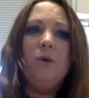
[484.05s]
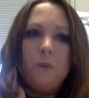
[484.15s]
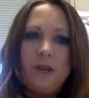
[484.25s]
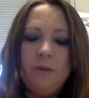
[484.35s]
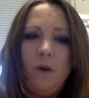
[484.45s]

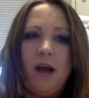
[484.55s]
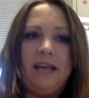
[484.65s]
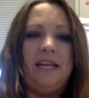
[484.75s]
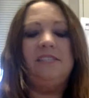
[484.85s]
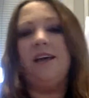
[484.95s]
We
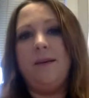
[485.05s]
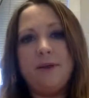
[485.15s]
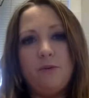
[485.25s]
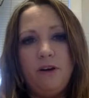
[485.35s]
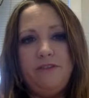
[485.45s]
want
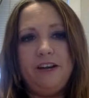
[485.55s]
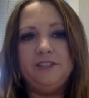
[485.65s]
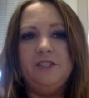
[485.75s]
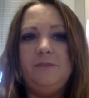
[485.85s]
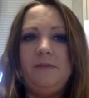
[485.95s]
atomic
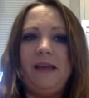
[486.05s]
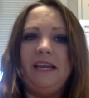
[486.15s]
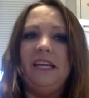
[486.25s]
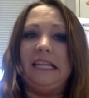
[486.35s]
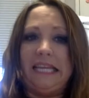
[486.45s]
warfare to be
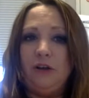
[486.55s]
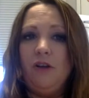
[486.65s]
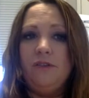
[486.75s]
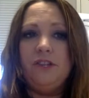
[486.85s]
made illegal,